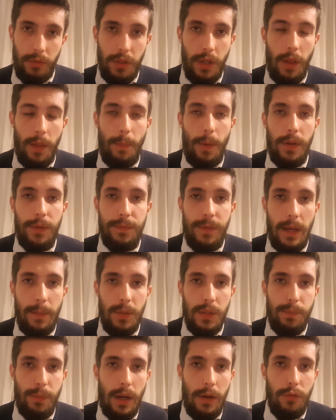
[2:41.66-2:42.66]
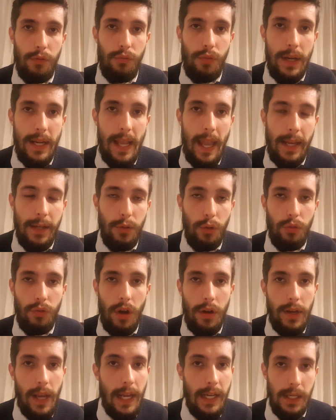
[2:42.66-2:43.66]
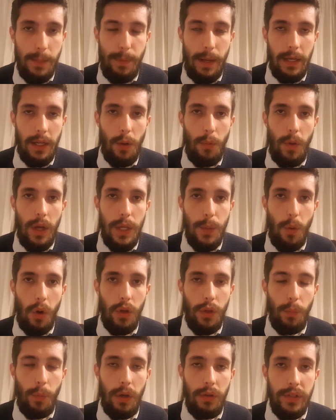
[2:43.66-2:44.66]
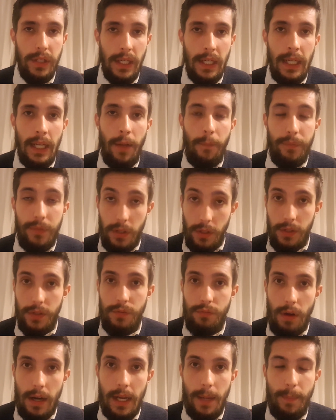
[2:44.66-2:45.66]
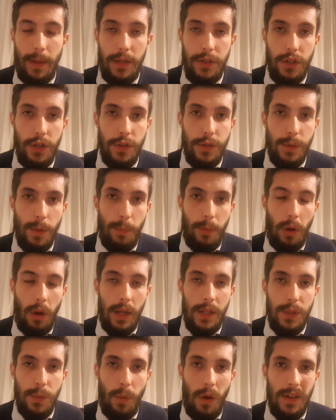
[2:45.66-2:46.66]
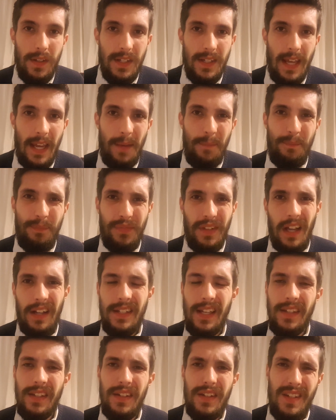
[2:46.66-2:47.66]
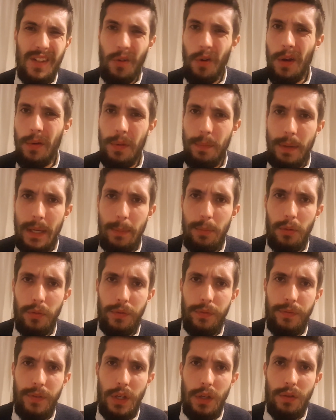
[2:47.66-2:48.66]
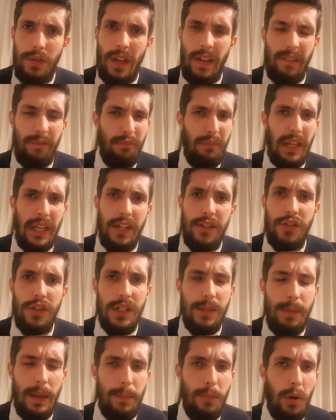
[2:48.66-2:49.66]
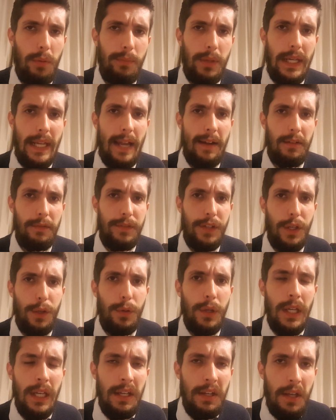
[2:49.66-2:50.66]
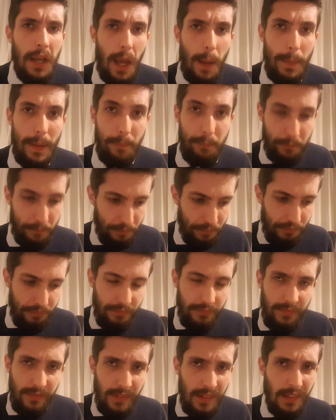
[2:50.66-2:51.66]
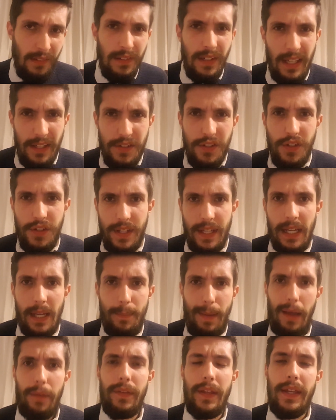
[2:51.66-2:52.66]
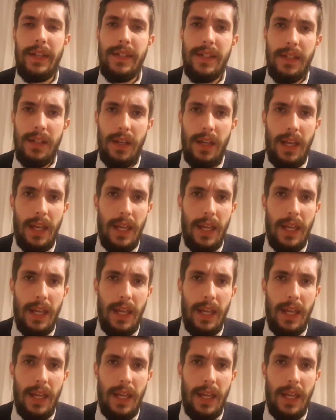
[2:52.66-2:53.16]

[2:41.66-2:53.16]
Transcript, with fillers: you know, the most famous brand Regaine or Rogaine, depending on where you are in the world, does recommend you to apply it twice a day, I tend to disagree with people's view that it's just to make more money out of you. I mean, let's just think about this.